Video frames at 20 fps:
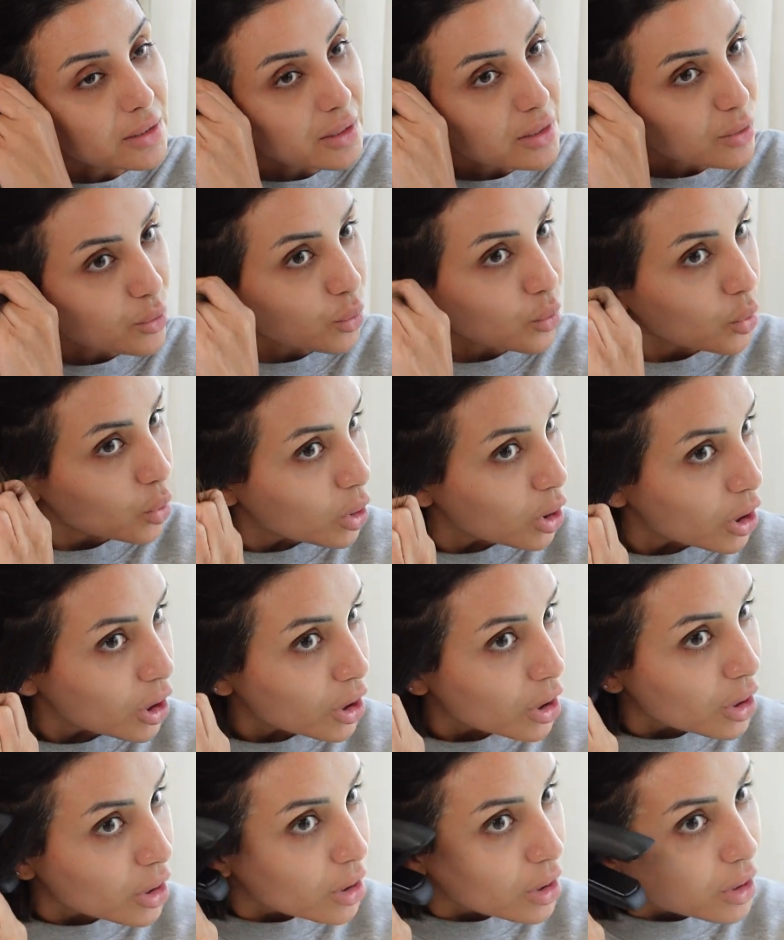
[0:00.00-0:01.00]
doesn't
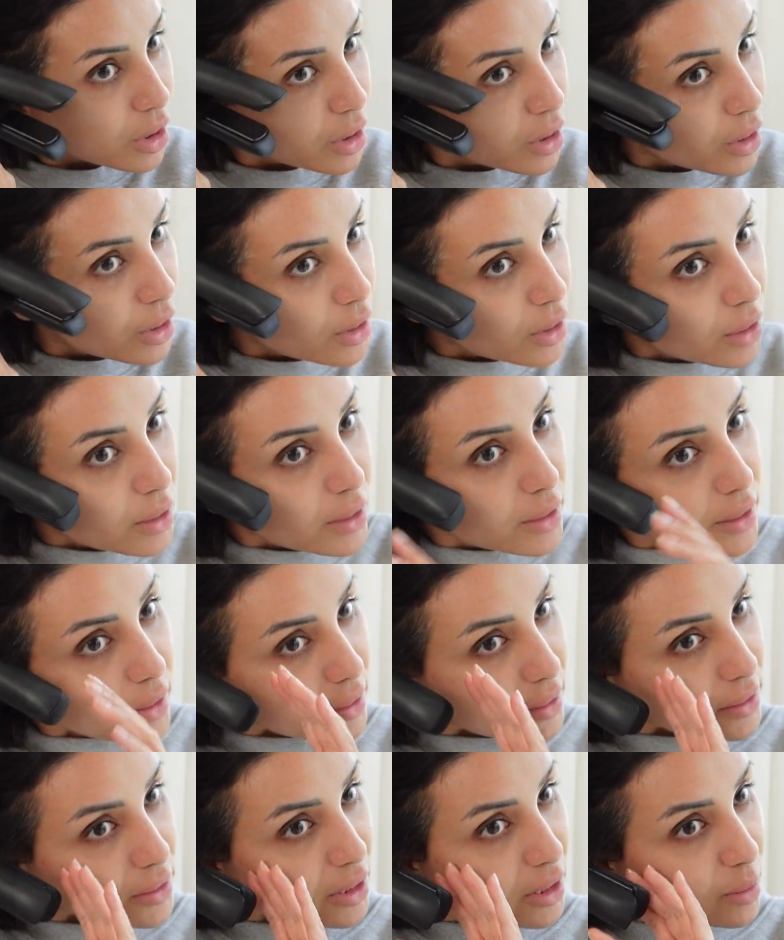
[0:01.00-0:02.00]
work
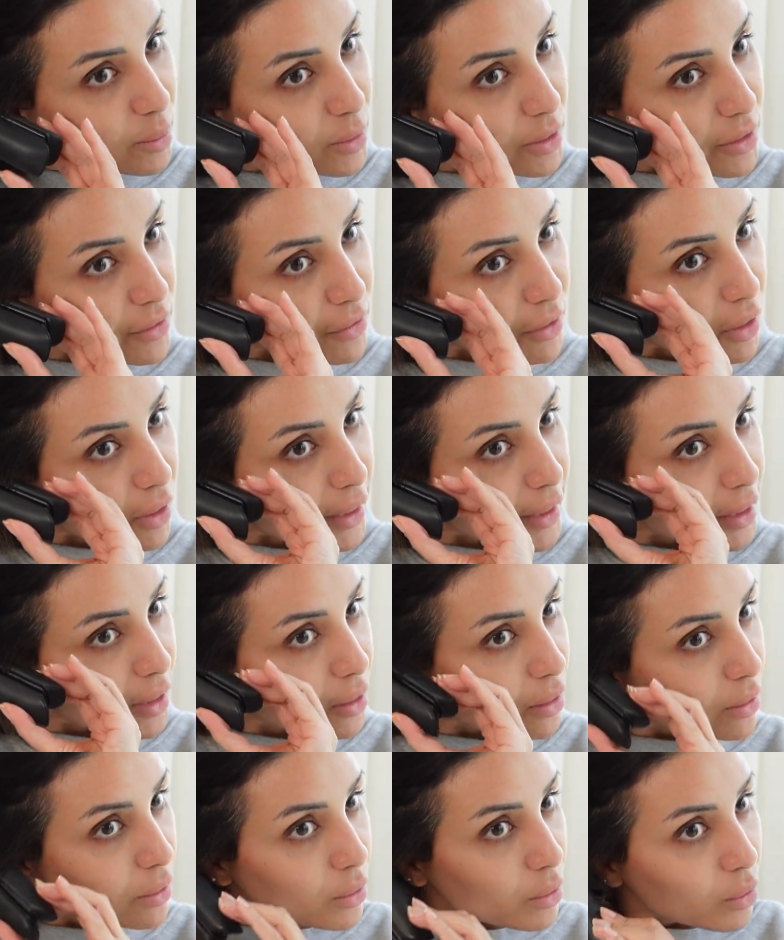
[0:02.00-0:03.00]
in terms of
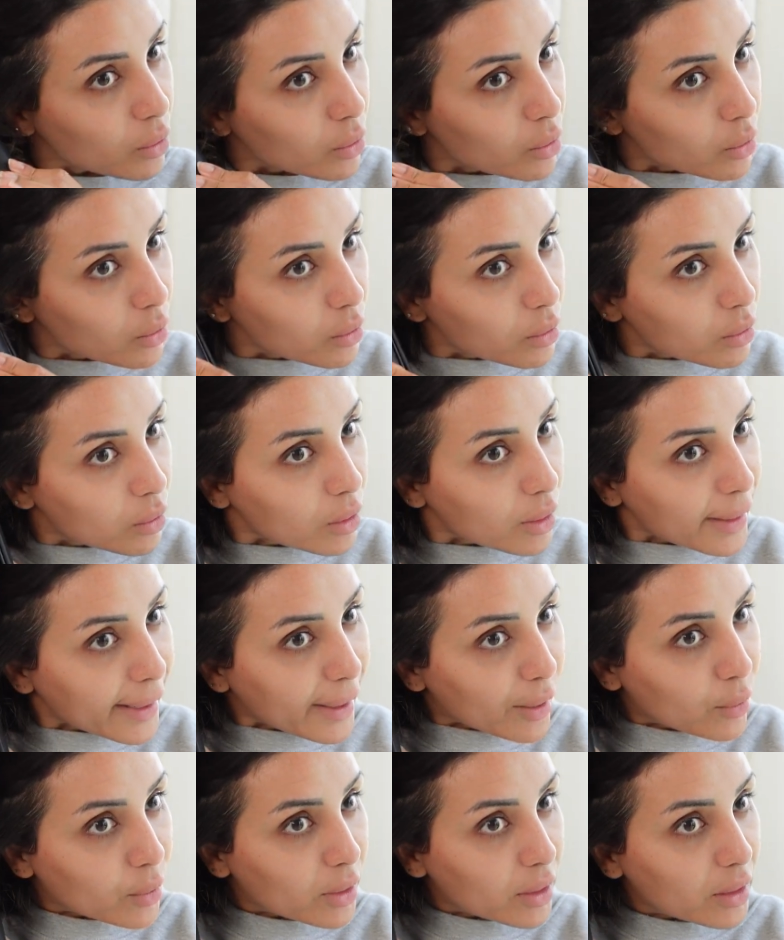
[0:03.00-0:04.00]
like
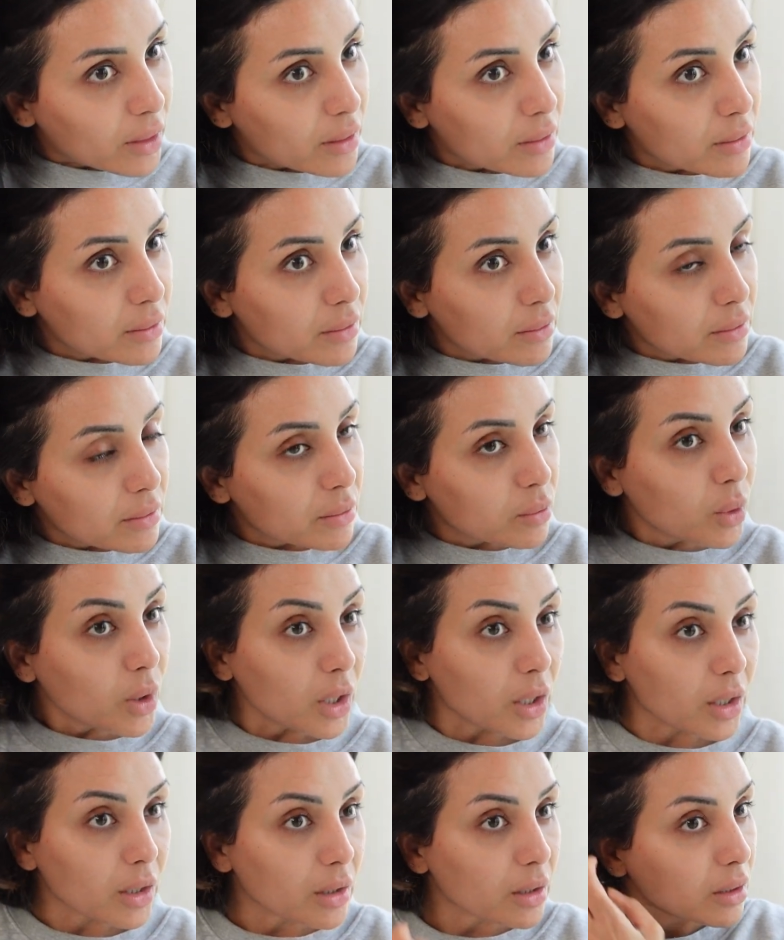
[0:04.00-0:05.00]
our
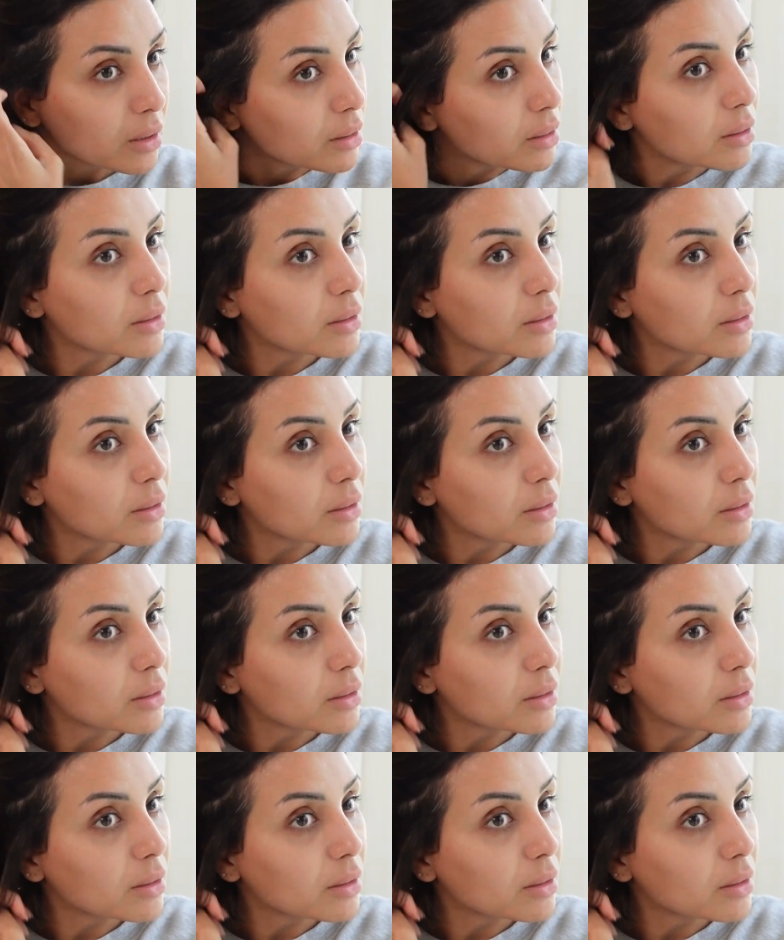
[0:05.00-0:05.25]
work.